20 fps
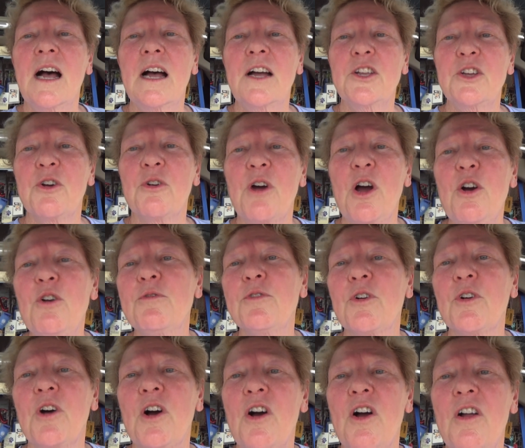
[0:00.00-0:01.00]
your
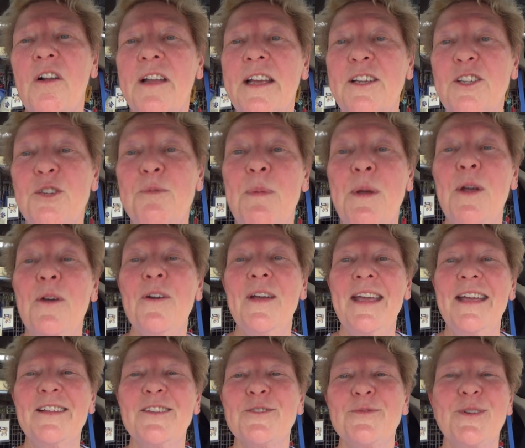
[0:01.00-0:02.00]
overall
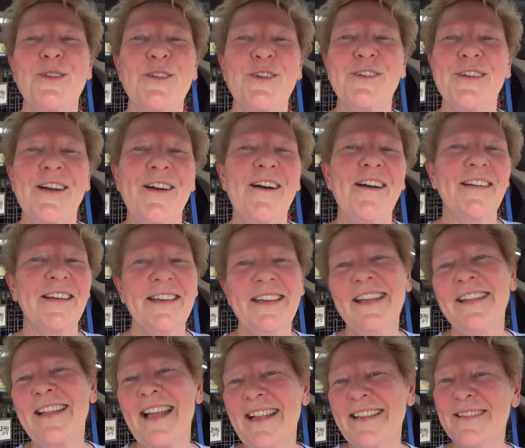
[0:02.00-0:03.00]
experience with your dog,
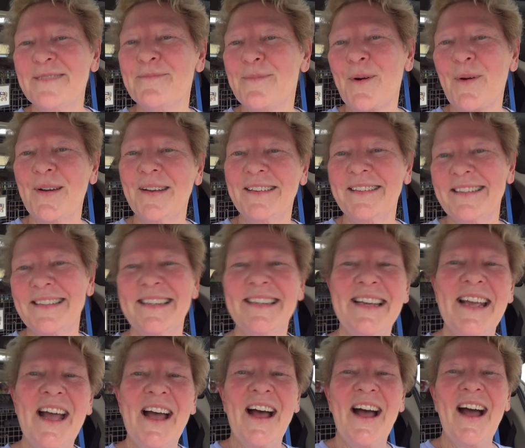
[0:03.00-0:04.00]
and that's important.
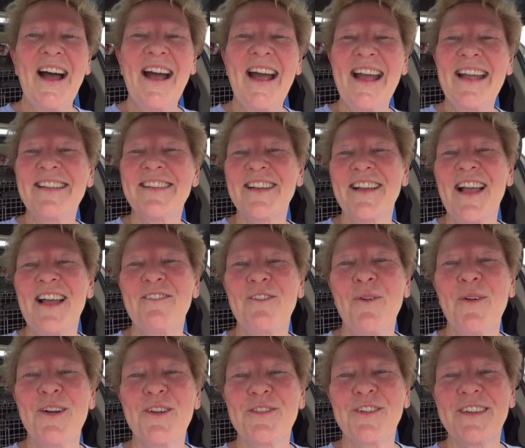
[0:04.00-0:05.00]
All right, y'all have
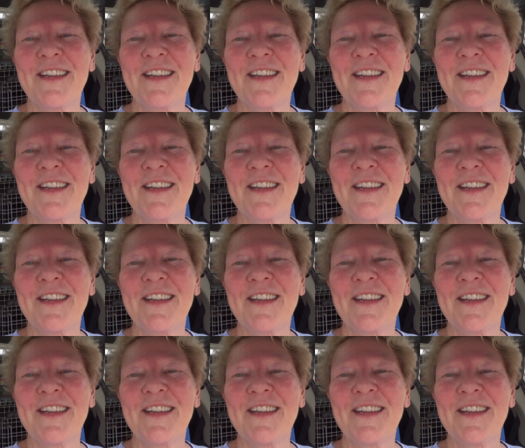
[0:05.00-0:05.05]
a wonderful